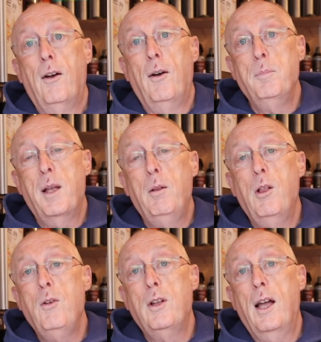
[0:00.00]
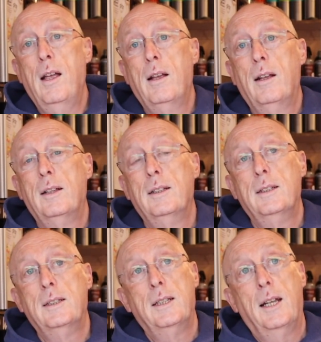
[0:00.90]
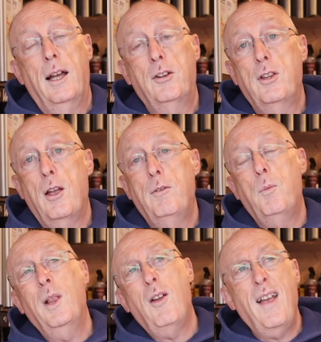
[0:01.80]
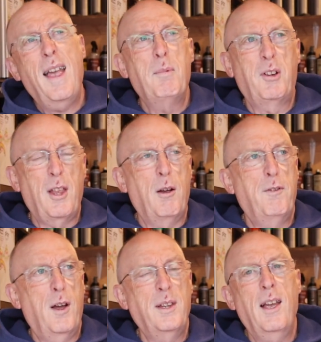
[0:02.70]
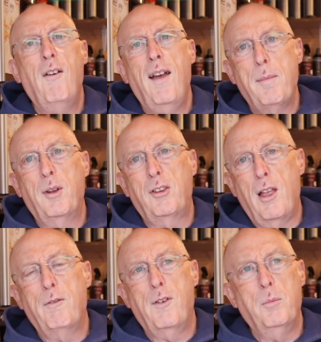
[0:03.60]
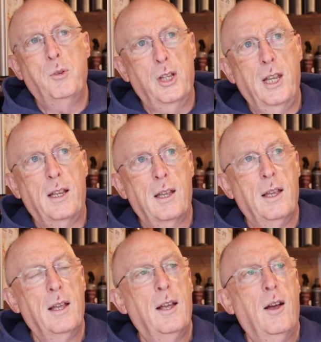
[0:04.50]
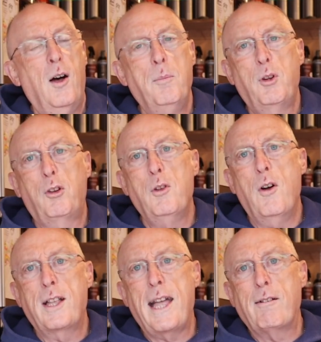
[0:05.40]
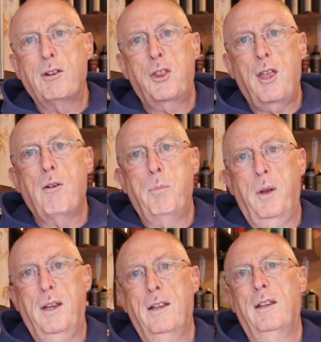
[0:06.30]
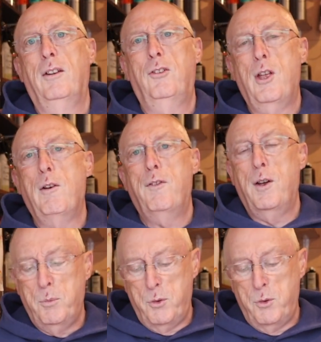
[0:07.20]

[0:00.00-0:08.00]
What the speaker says: no longer a I am a snow foam. Yeah, I am a snow foam cynic. I'm just not a Garage Therapy snow foam